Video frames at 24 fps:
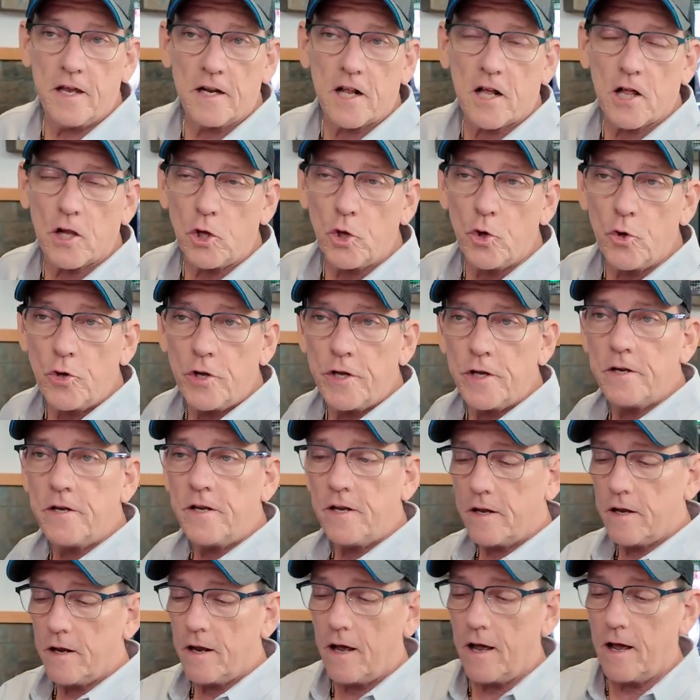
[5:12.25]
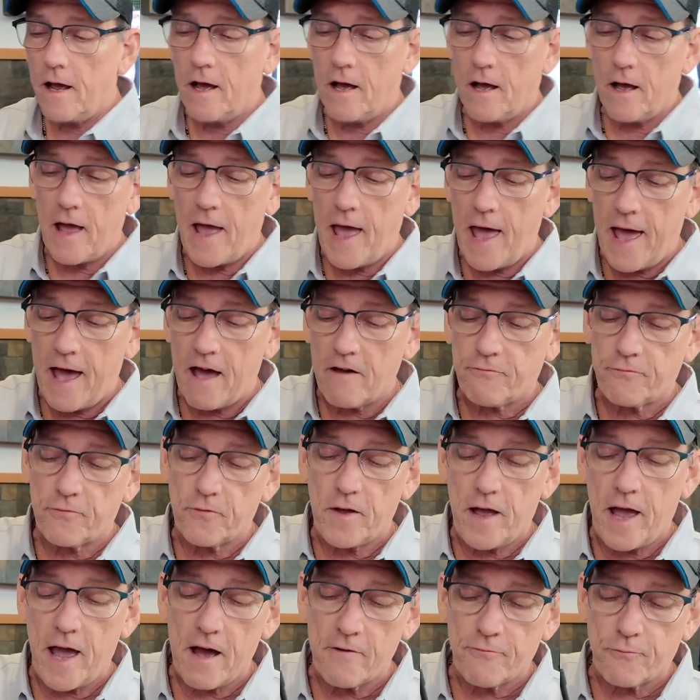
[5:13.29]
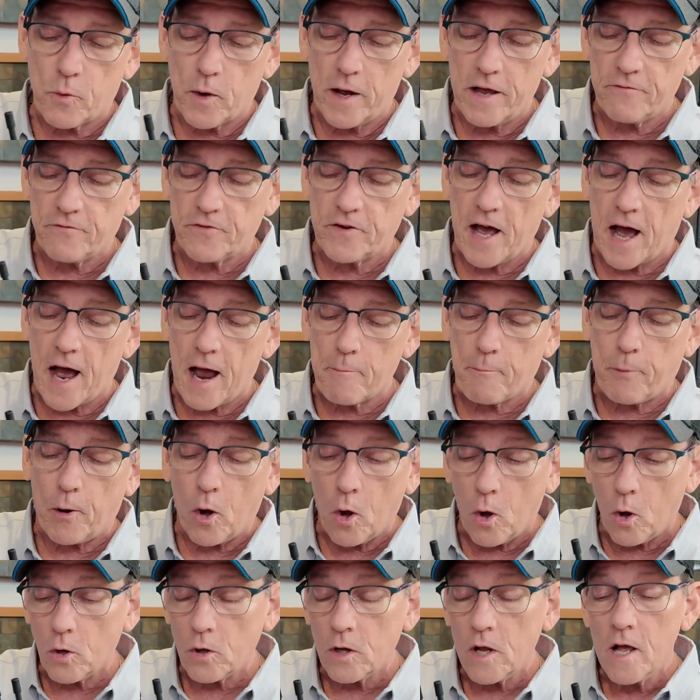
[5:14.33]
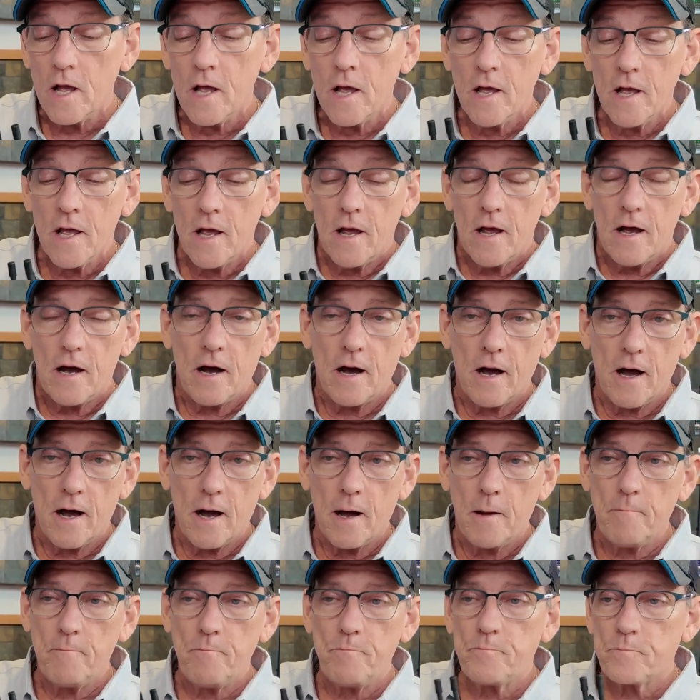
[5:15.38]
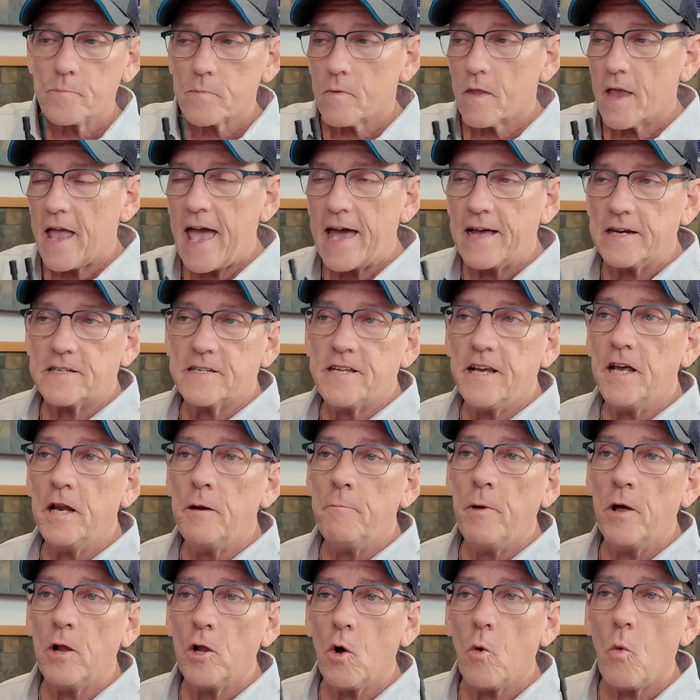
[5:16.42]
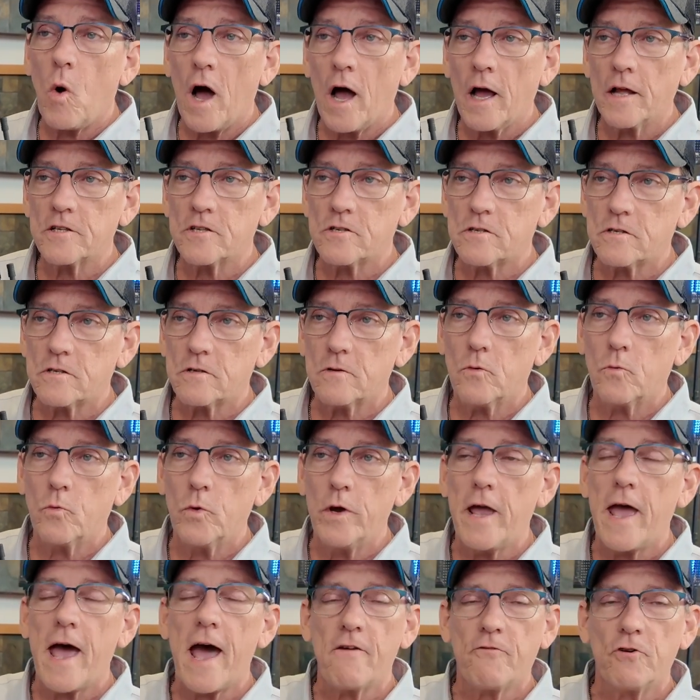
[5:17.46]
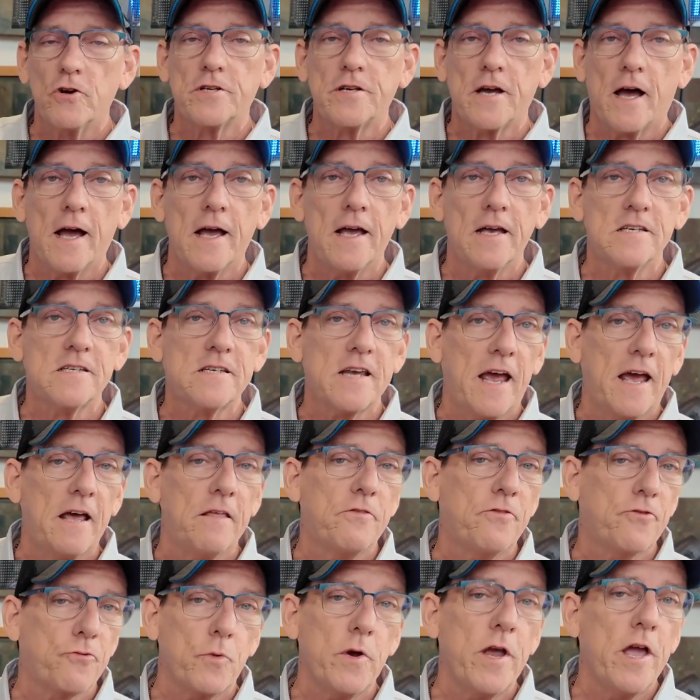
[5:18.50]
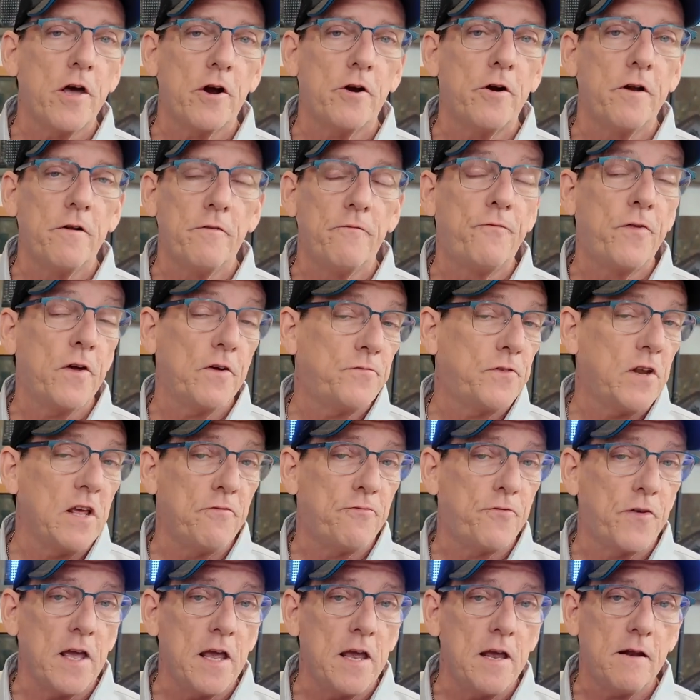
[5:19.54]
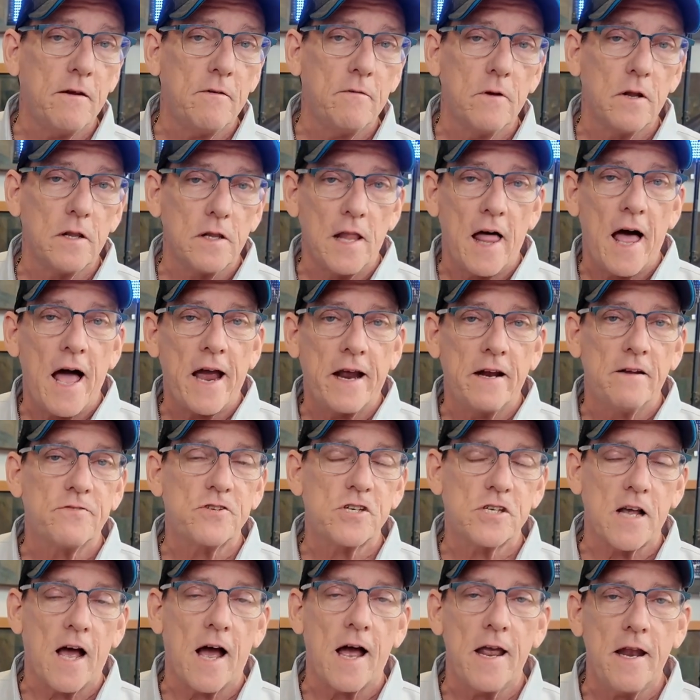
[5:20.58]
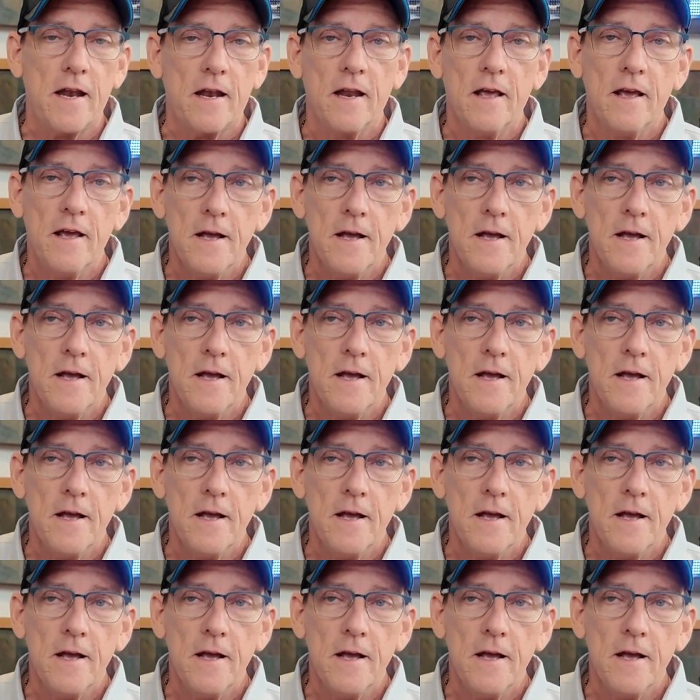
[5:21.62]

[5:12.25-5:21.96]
included half wave dipole, at 10 milliwatts, we advertise at 350 feet line of sight.